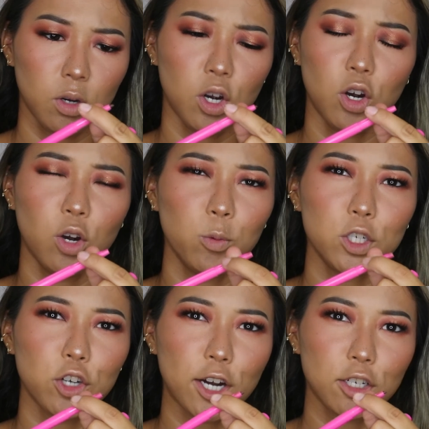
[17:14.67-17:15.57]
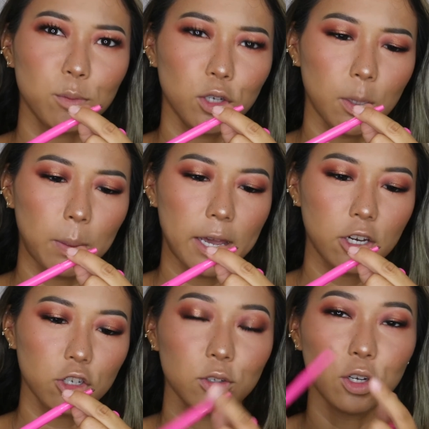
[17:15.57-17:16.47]
a retractable lip
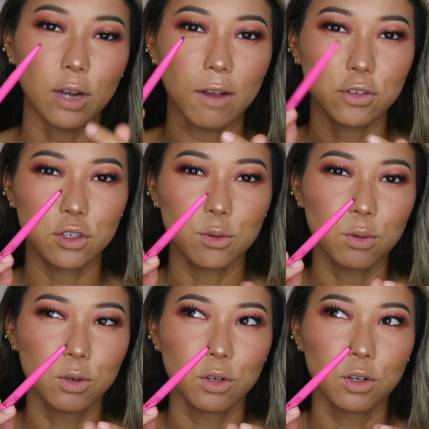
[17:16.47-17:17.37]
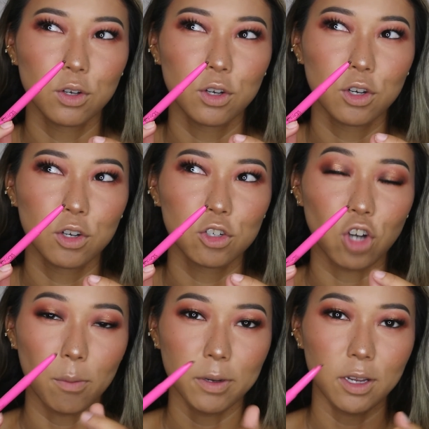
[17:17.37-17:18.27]
liner, so I don't have to
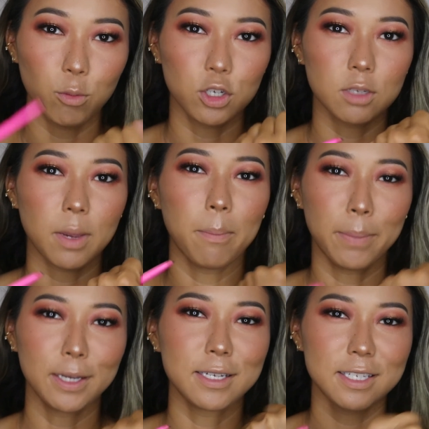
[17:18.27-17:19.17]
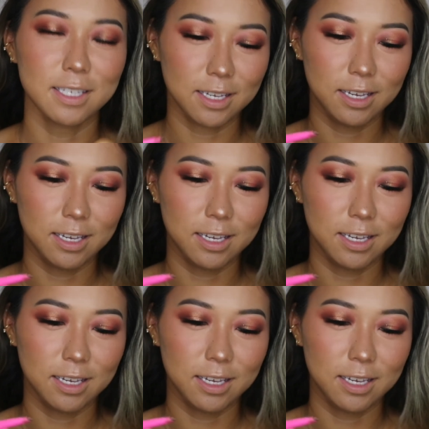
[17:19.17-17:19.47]
sharpen it, which is my biggest